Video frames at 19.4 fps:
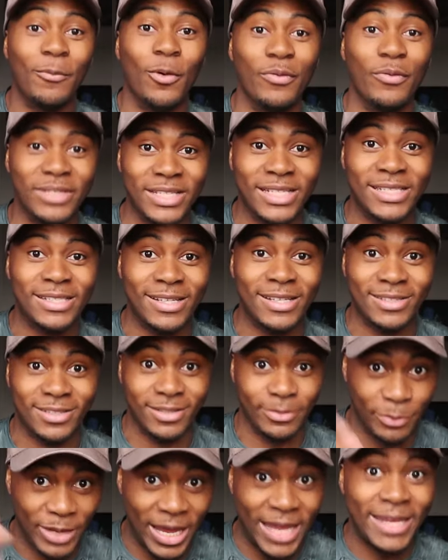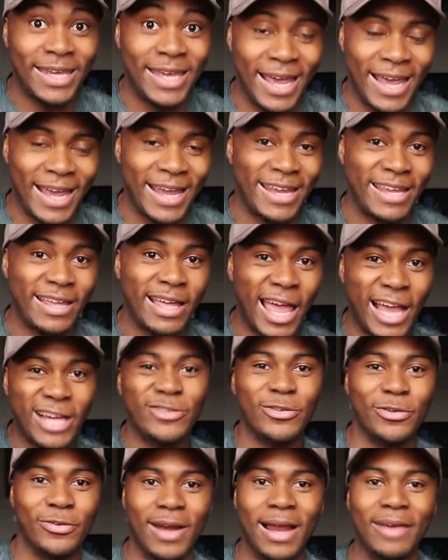more resistance, aka
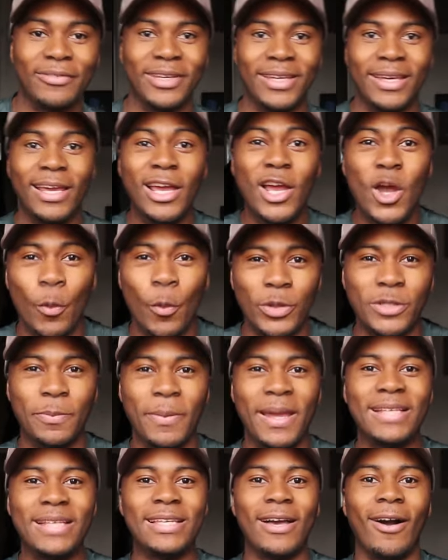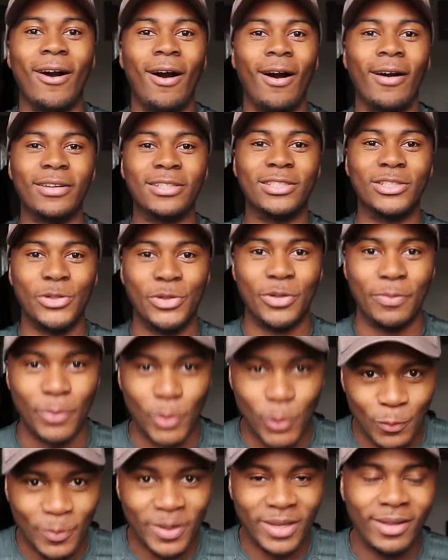extra gravity, which makes it harder to do the
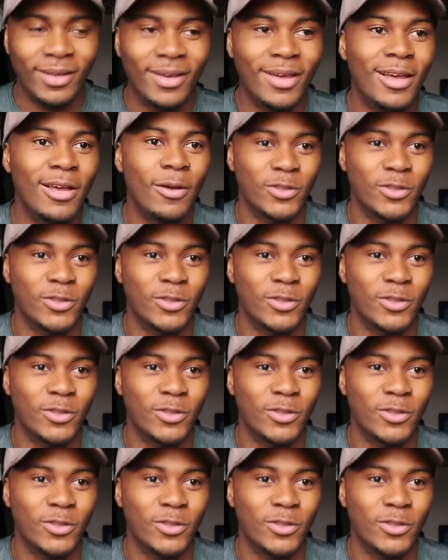movement.